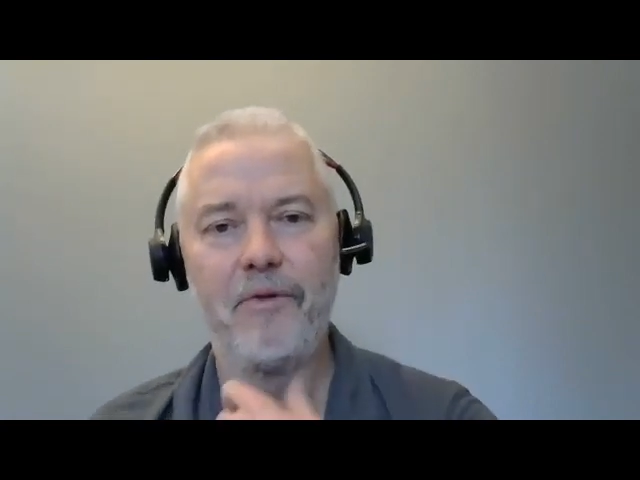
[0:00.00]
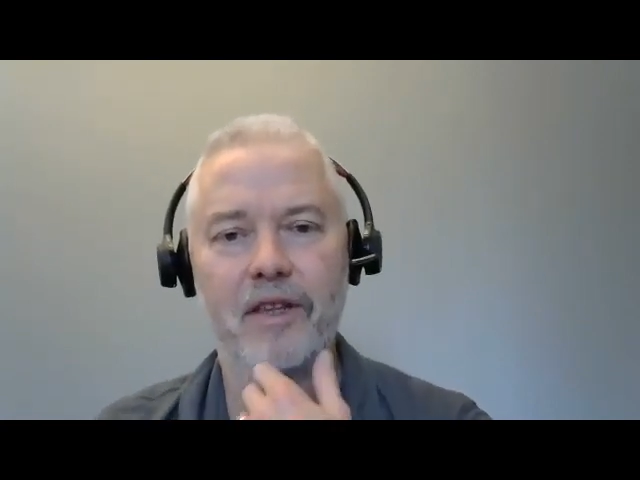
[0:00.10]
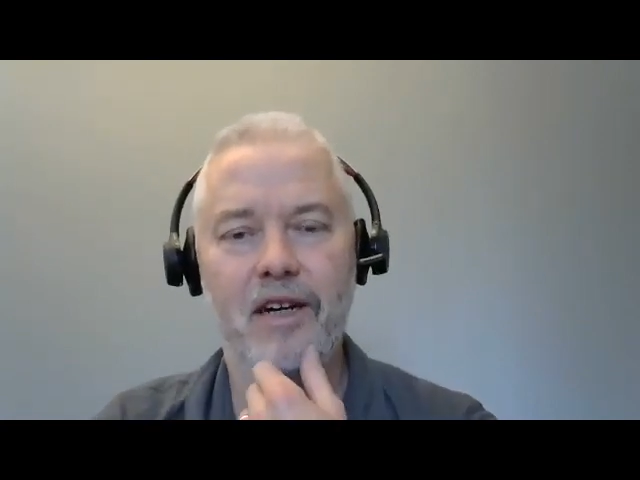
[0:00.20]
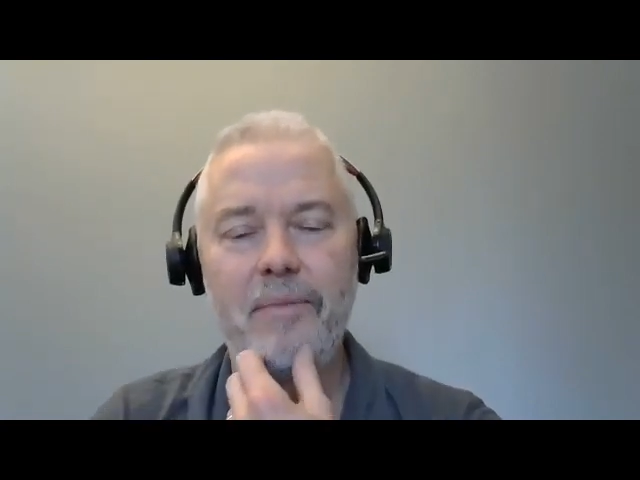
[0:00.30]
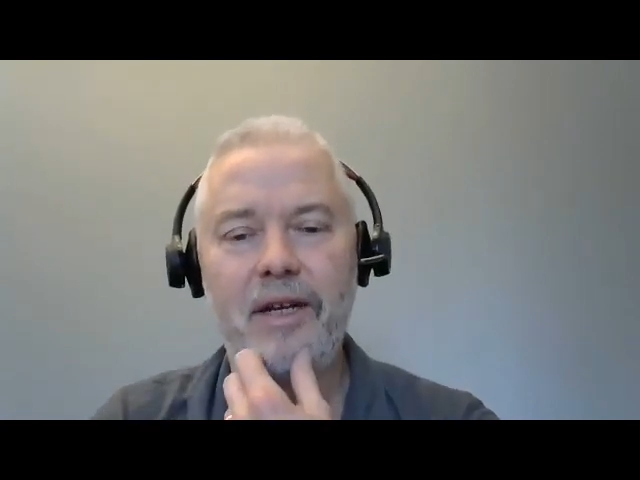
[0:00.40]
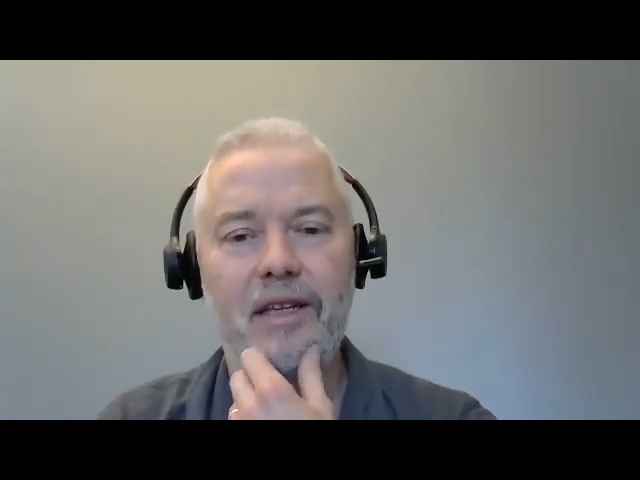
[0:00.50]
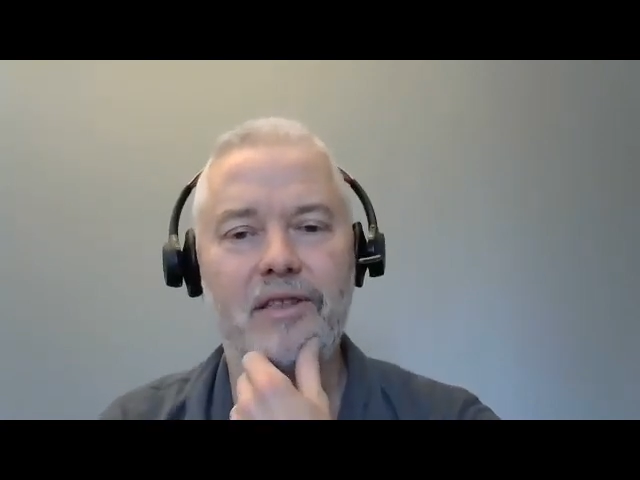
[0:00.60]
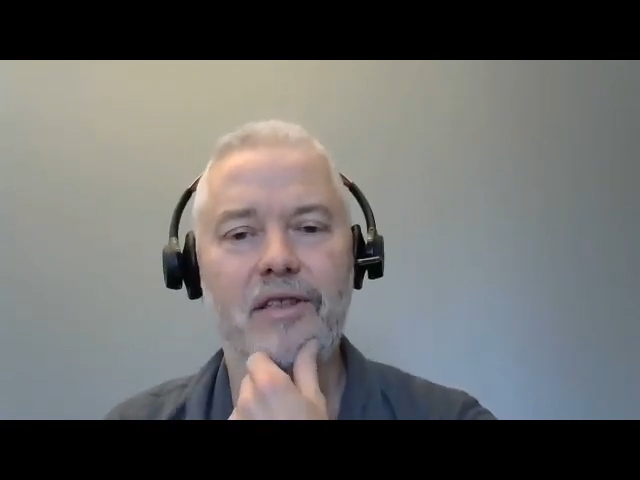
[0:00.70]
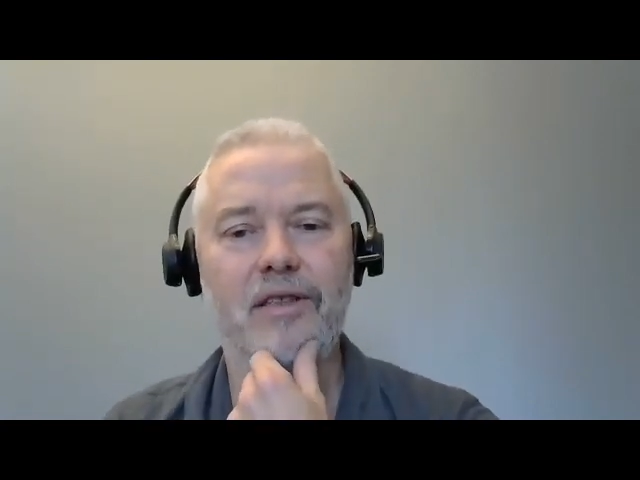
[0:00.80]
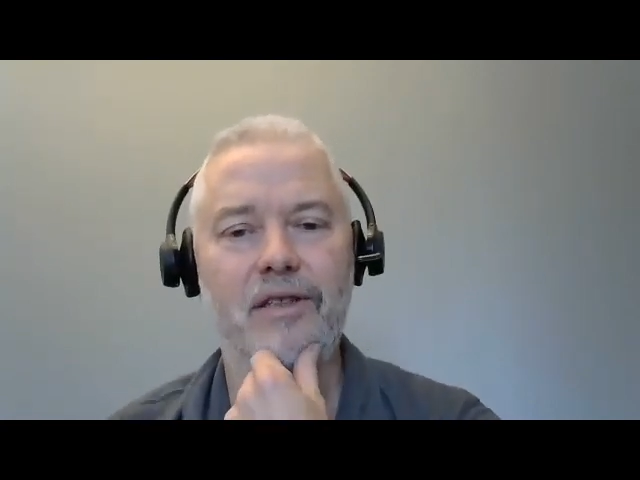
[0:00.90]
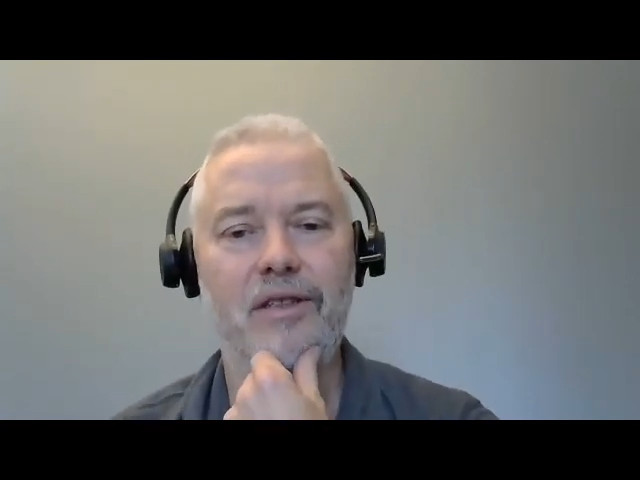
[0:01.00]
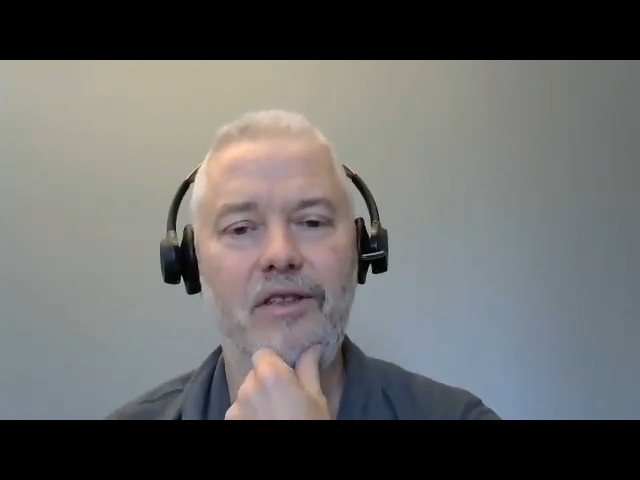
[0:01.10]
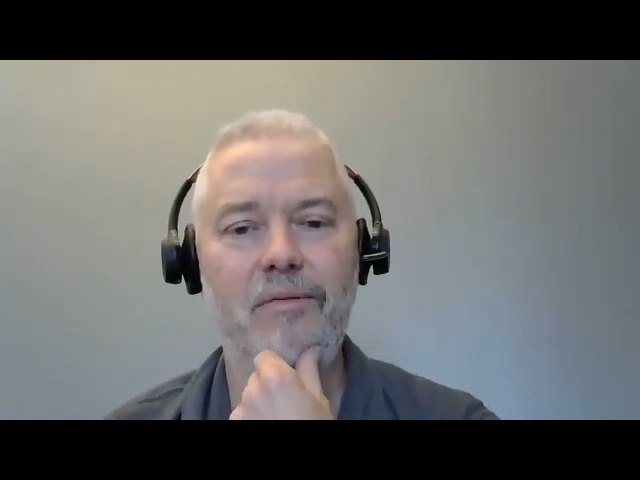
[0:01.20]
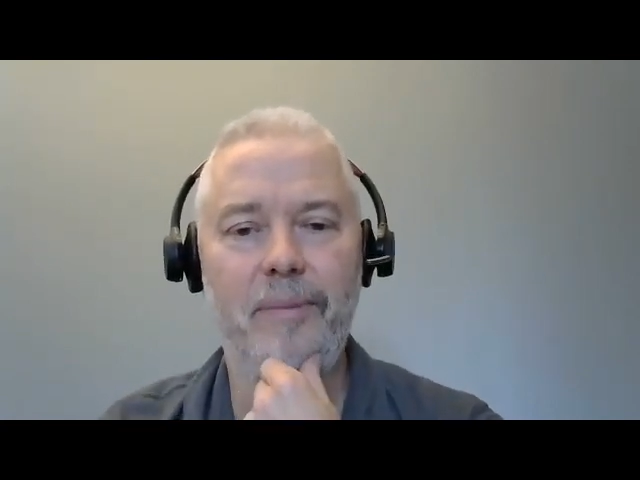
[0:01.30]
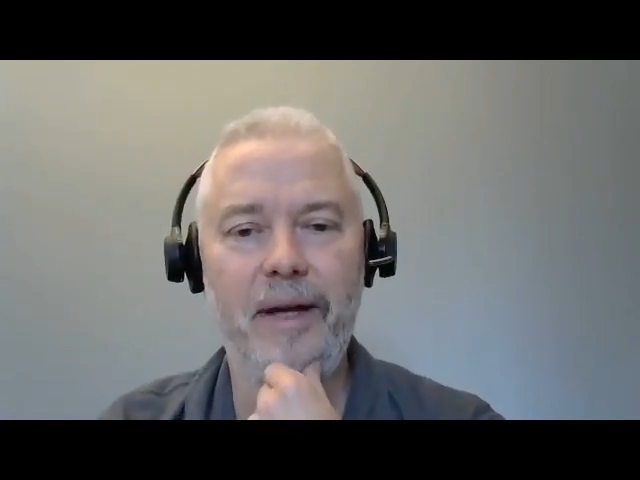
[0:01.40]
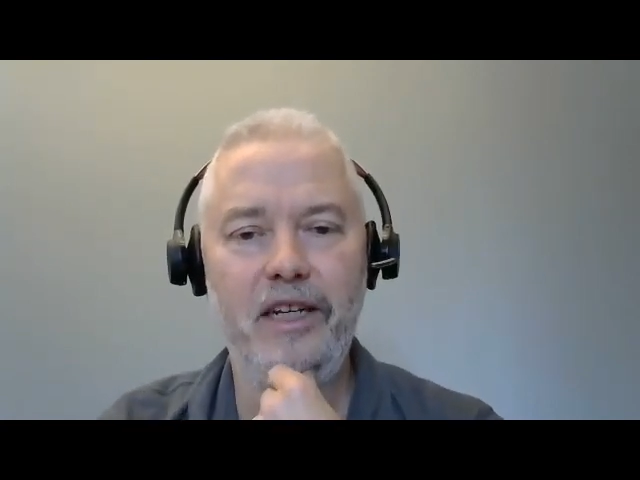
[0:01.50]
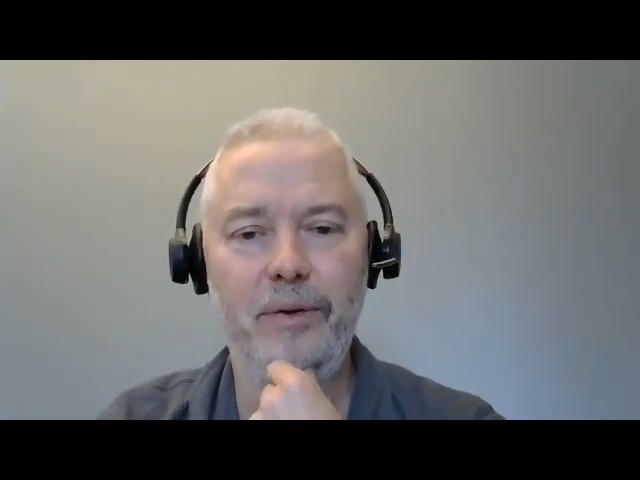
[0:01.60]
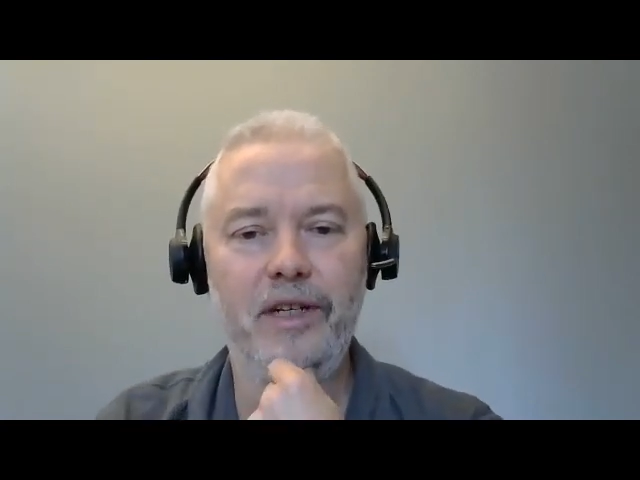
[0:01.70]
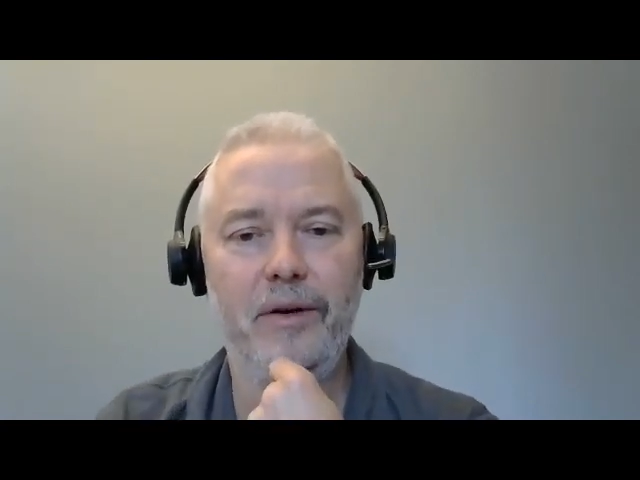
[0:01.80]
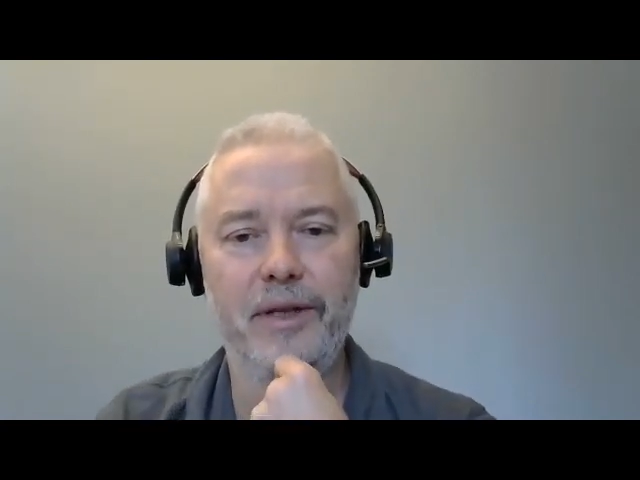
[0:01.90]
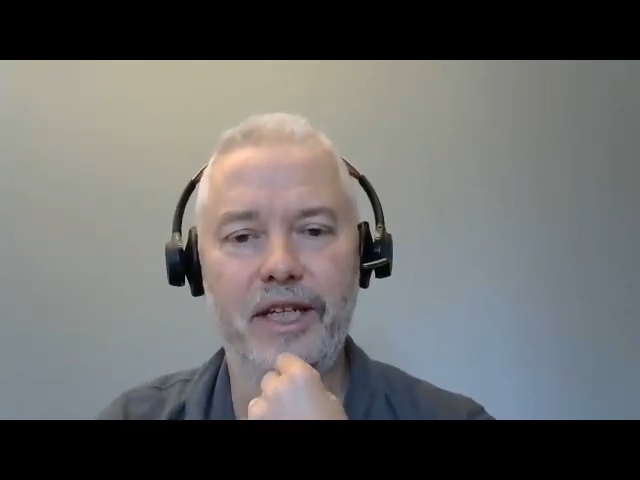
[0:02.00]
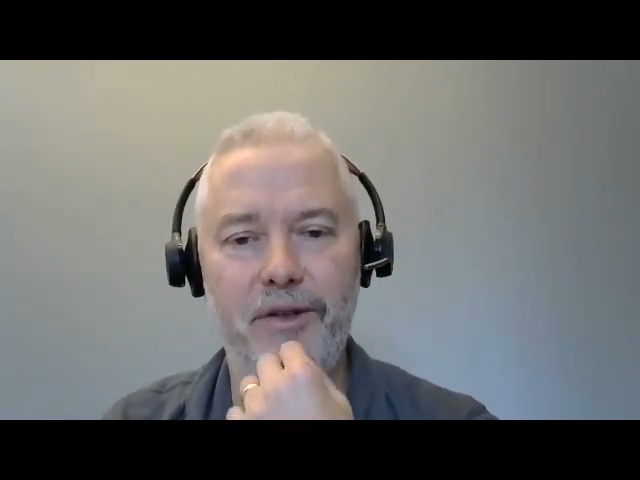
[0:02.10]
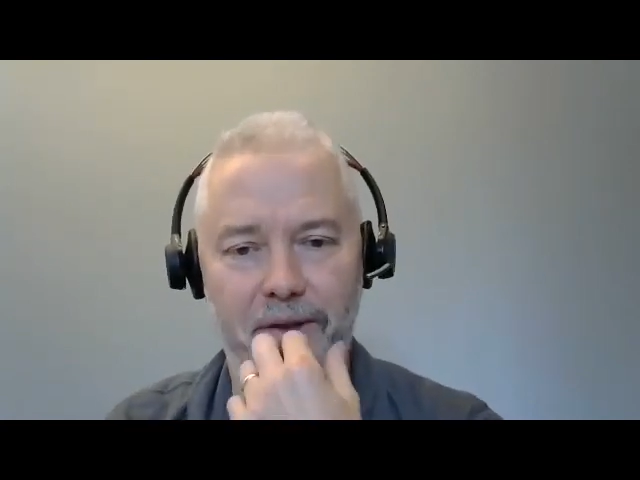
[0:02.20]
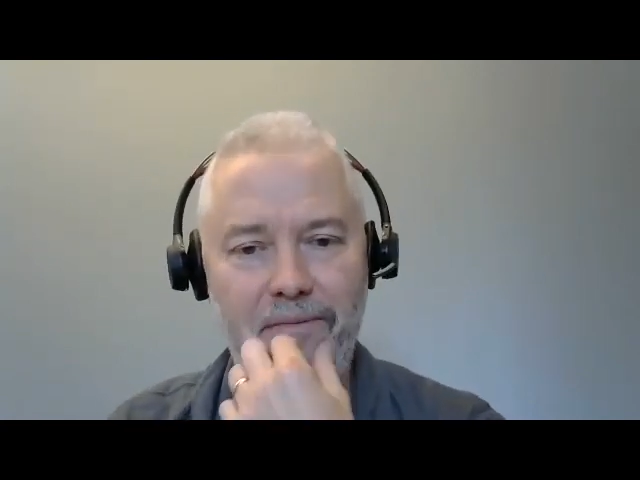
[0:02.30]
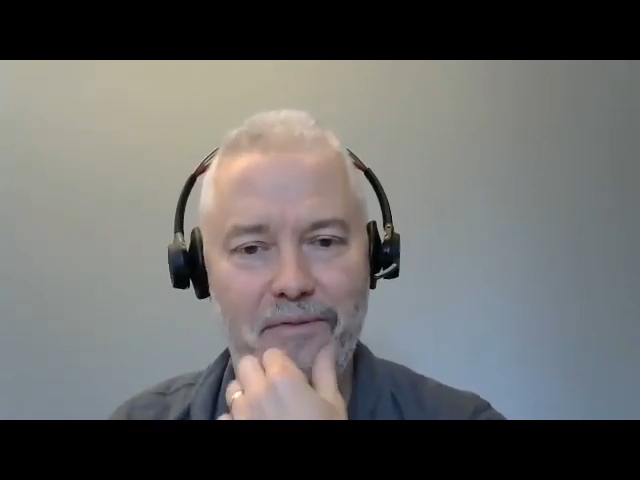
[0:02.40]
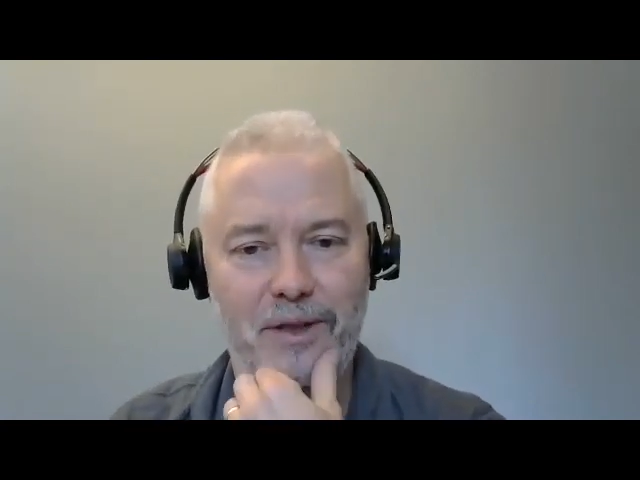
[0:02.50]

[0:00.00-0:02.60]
And right. For the time being, let's just assume Panduit know what they're doing,